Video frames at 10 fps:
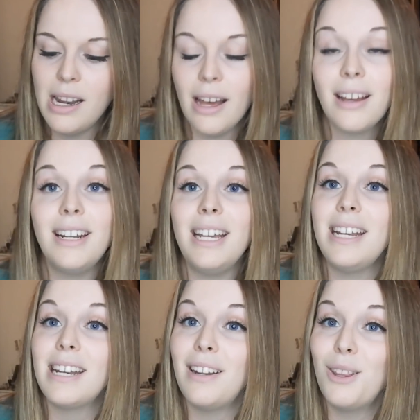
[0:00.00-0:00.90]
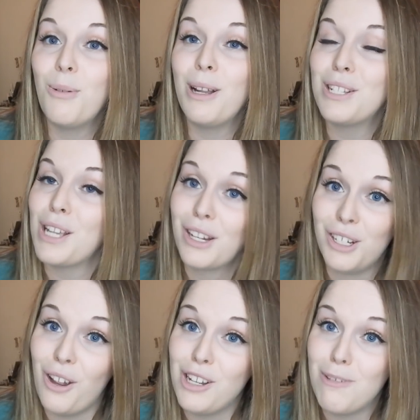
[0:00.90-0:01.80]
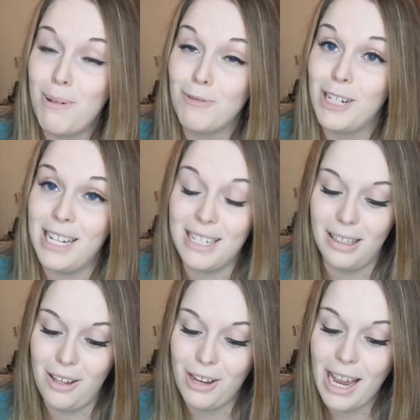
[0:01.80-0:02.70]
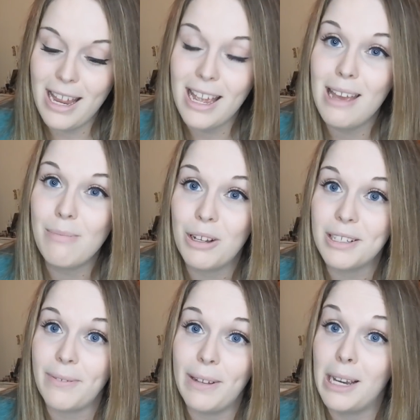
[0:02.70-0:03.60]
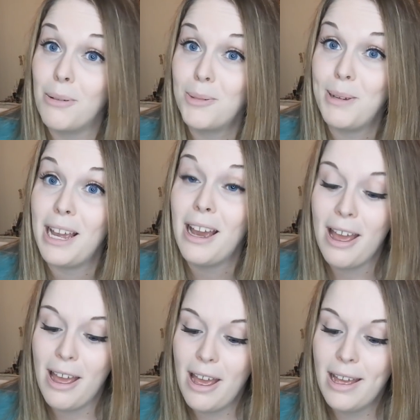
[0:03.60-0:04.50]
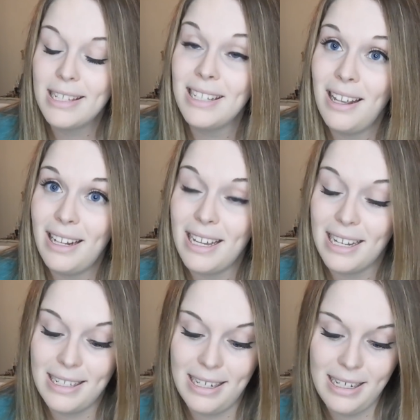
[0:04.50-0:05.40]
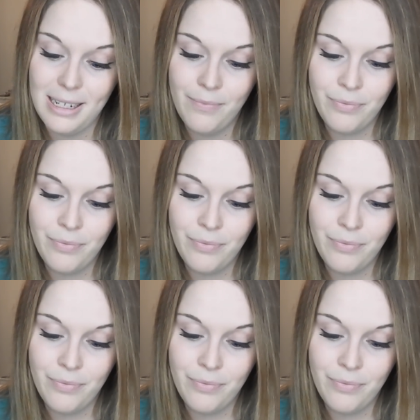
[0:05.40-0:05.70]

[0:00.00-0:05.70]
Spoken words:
Luckily, none of the ones that I chose have been released in the UK yet, because I think I would be slightly gutted.